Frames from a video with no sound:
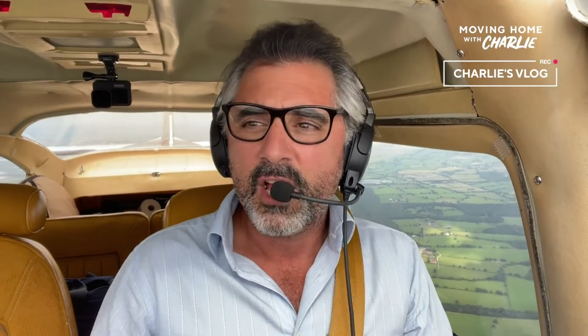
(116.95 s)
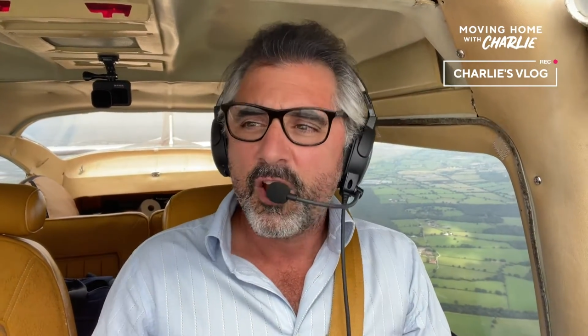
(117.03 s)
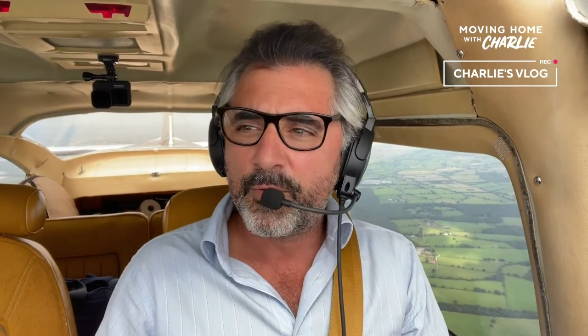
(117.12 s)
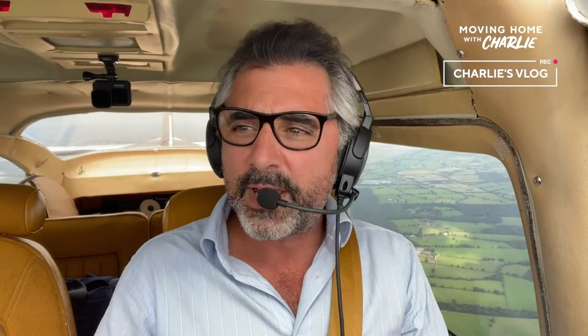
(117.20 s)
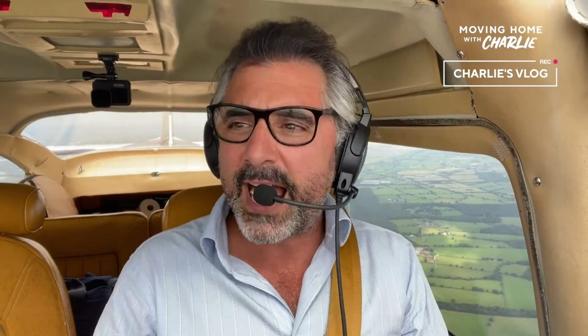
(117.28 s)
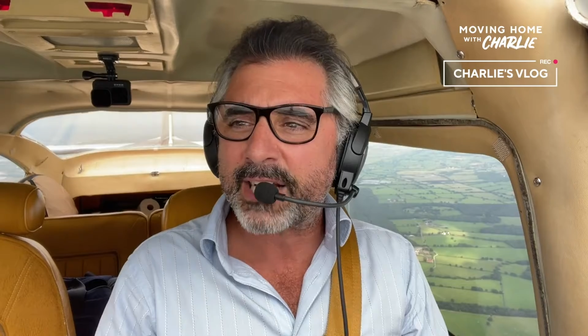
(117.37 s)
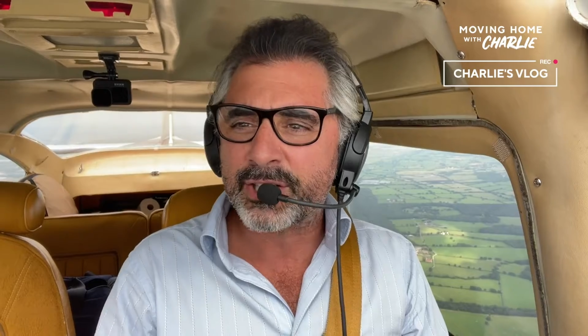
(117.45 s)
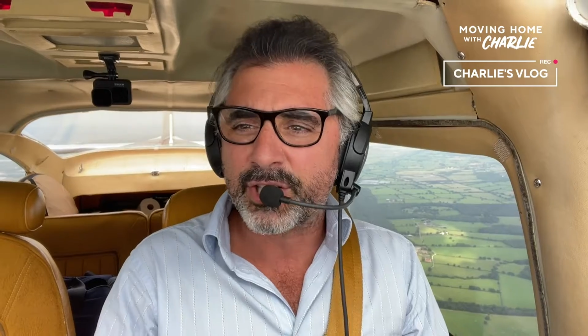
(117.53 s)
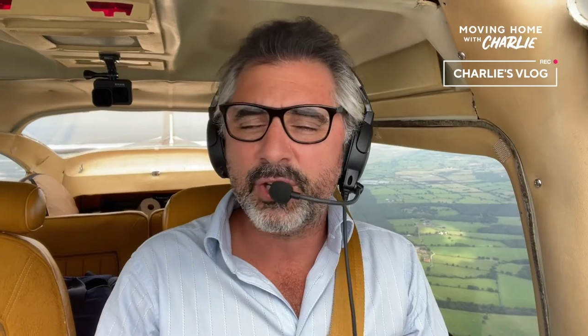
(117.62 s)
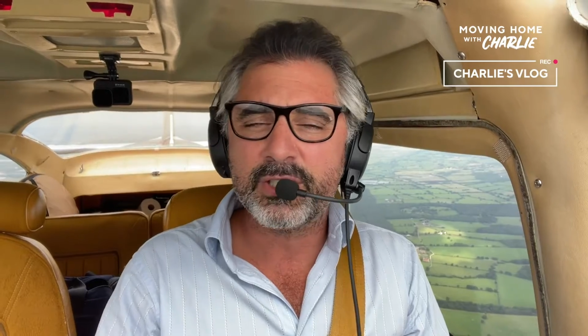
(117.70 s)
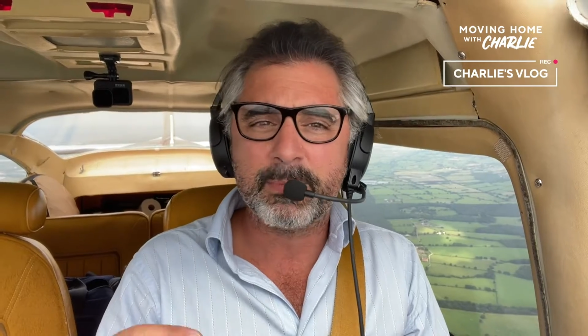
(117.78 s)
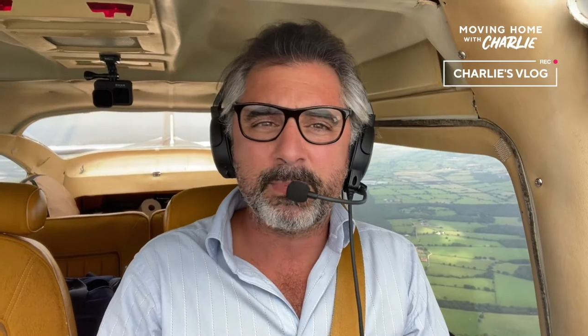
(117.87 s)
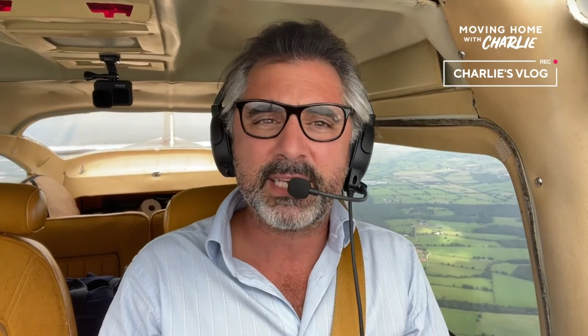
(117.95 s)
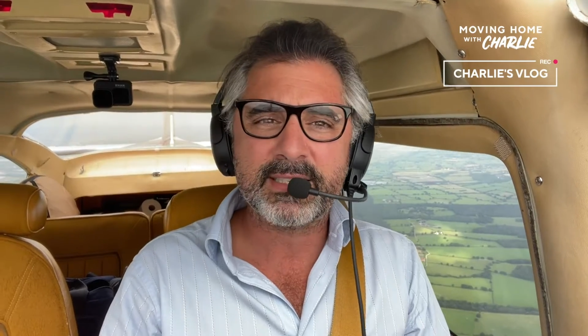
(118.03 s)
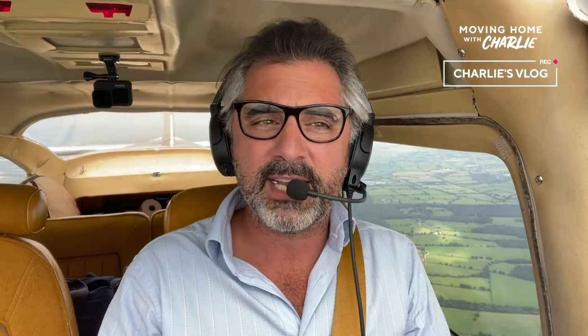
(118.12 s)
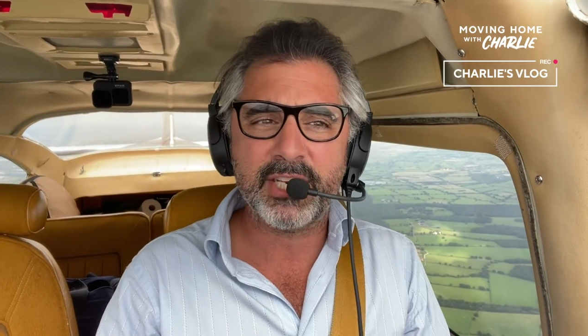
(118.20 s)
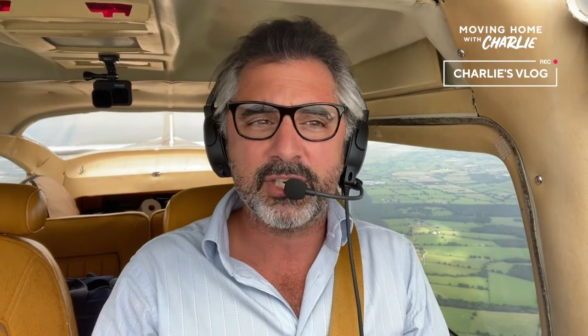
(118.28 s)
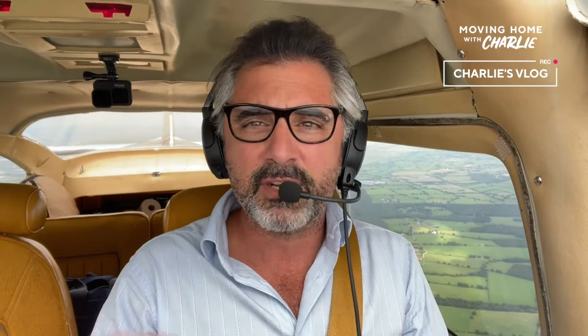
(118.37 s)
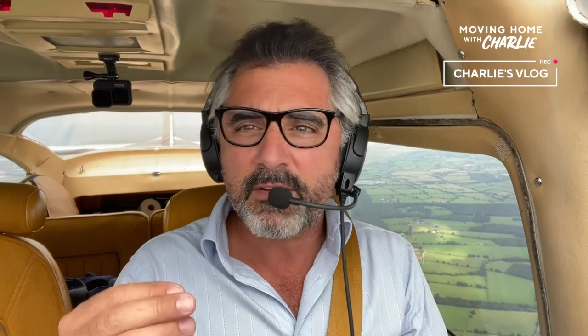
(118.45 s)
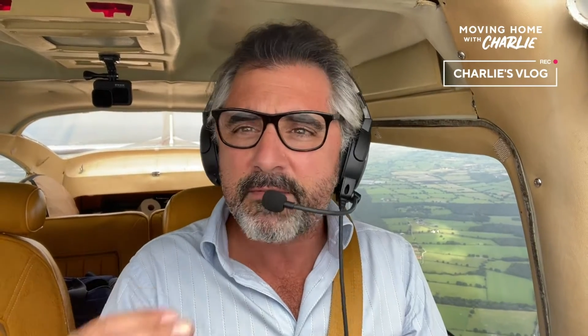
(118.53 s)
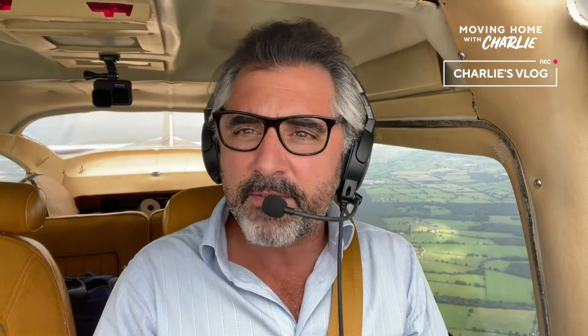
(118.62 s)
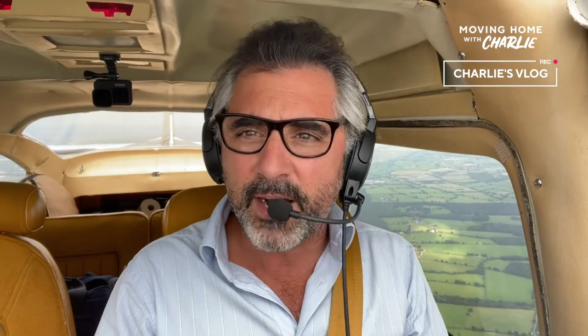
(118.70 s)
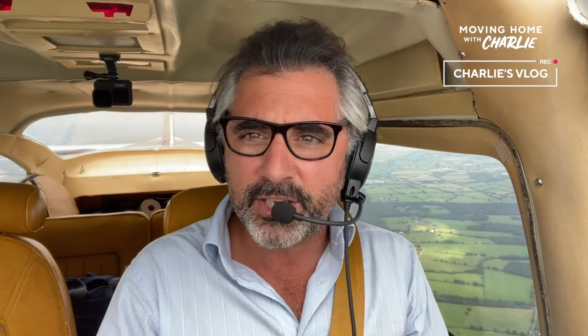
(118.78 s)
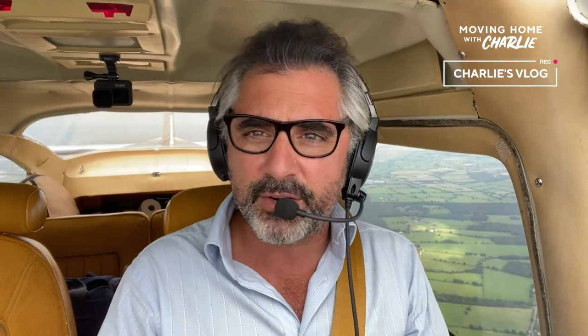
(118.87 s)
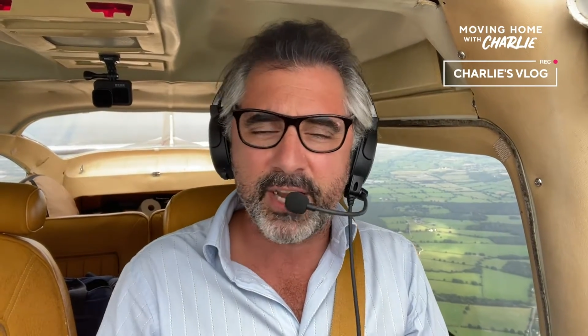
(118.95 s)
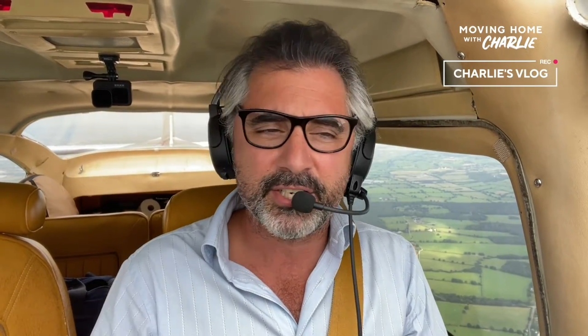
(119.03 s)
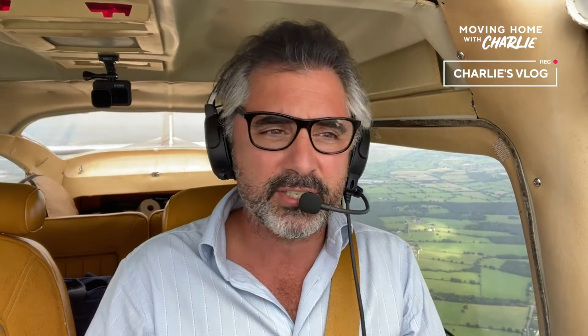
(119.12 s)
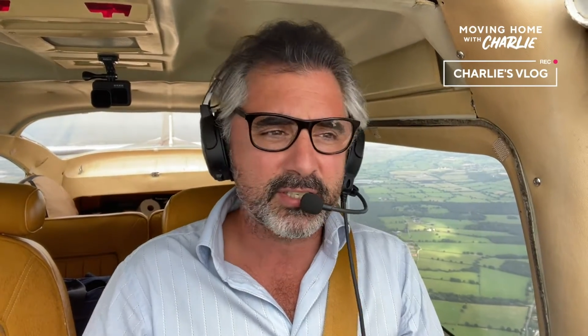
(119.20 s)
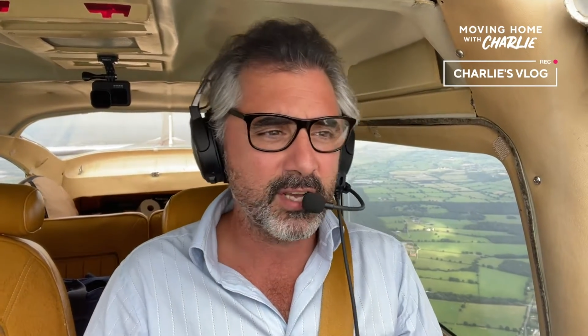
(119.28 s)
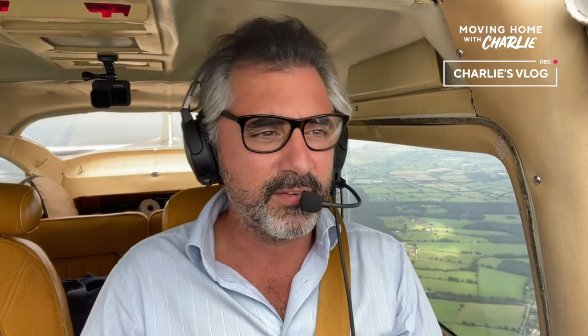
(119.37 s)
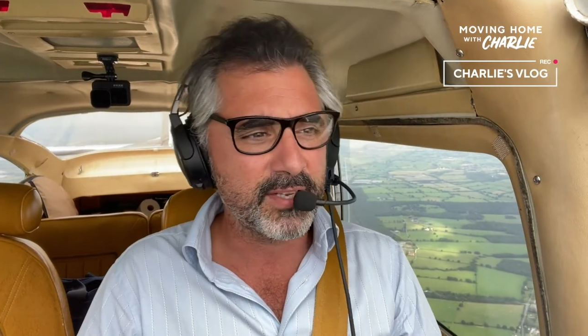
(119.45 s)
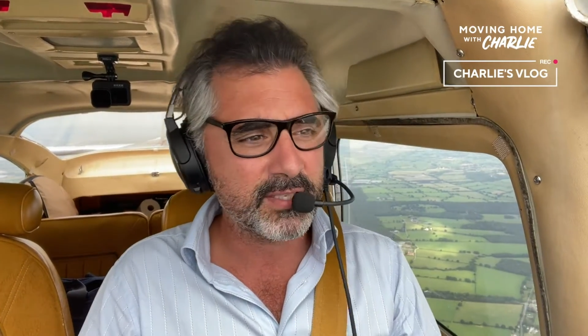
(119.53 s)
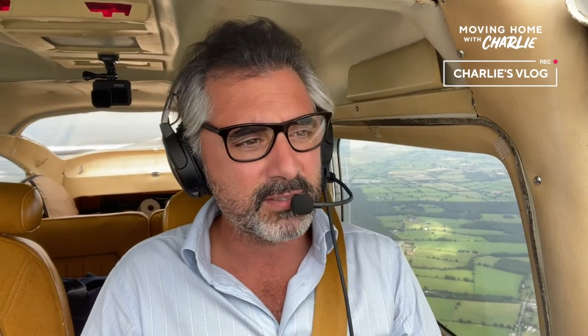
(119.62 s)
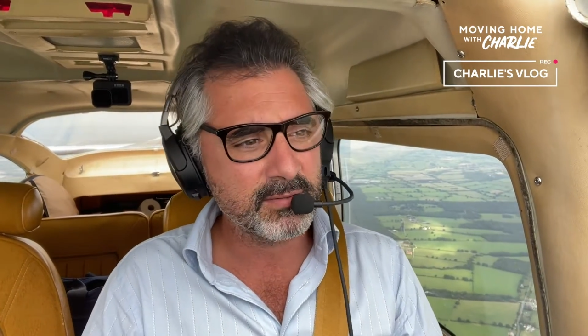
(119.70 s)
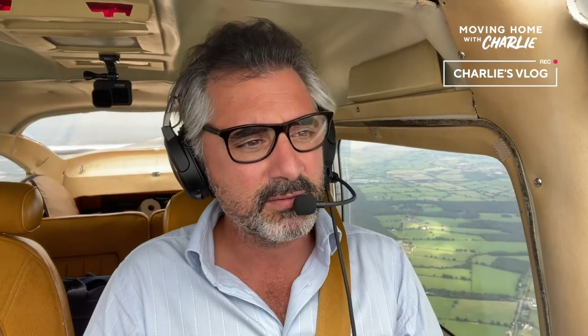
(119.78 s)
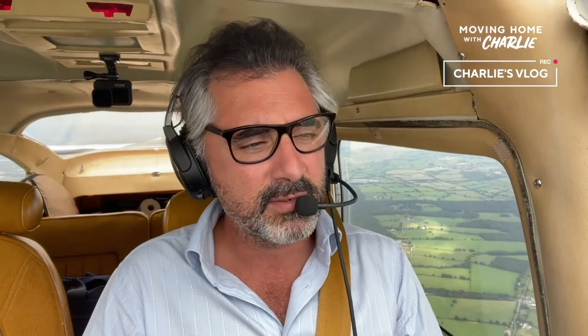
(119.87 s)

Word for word: if we hadn't used the best agent find your agent service